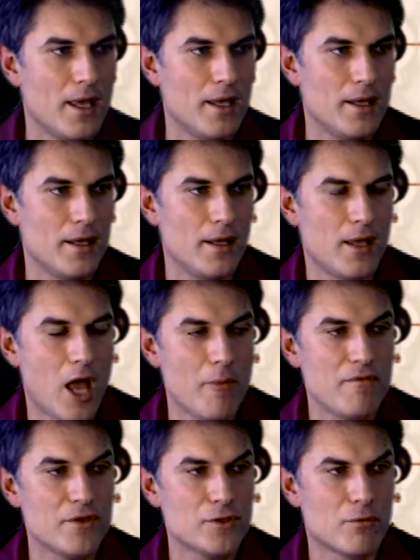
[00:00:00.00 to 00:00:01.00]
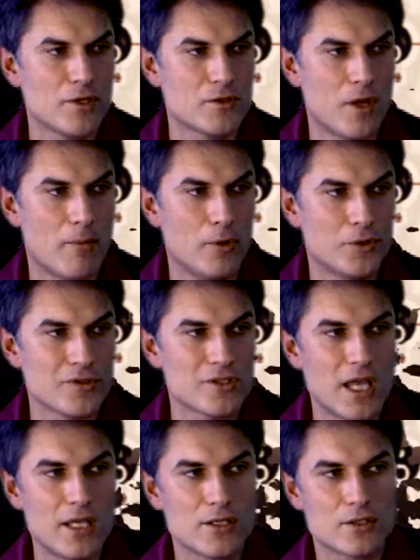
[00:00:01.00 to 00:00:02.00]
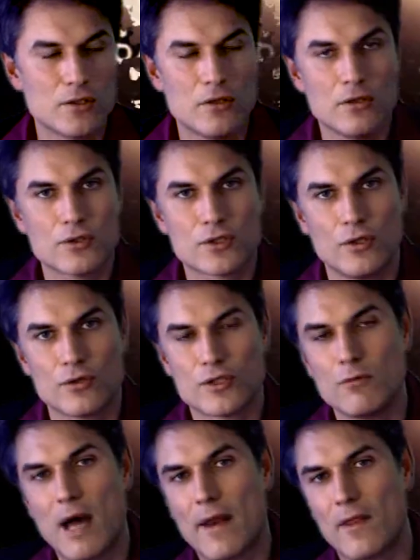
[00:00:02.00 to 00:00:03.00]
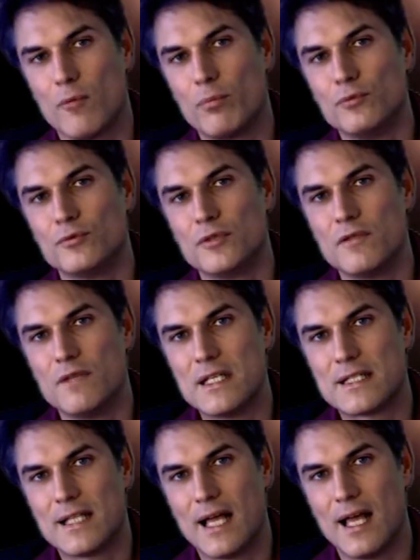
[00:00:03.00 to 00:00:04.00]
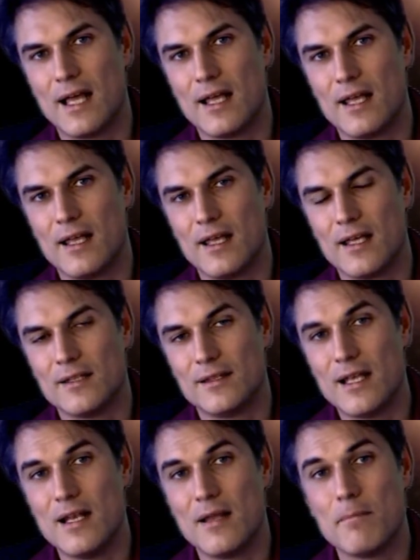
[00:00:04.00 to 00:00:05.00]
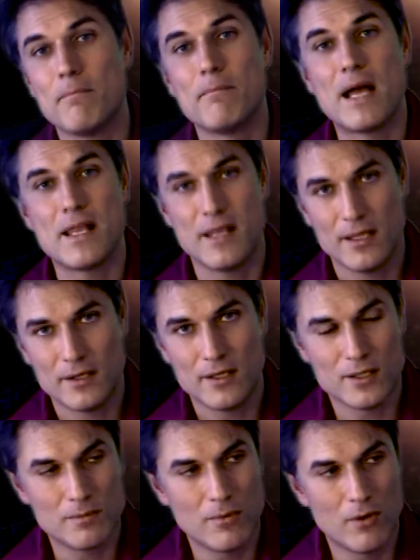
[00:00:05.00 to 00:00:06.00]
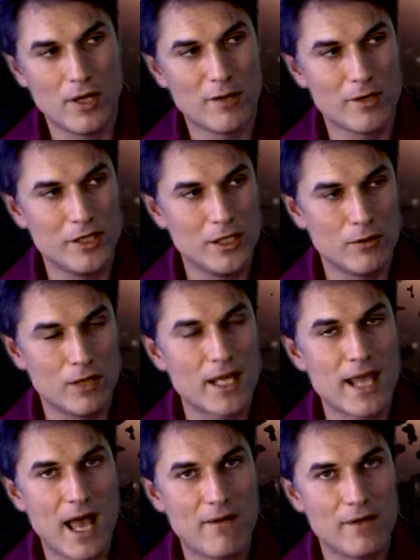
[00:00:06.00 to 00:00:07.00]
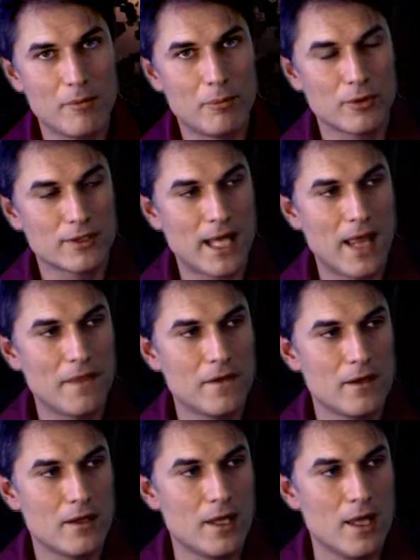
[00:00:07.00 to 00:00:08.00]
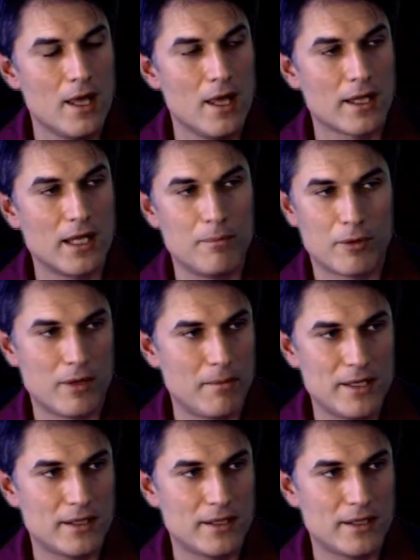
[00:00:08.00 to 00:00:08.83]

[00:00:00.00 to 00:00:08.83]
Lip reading: The sky is a big clock working around and inside us with its planets, and its effects are macroscopic by nature,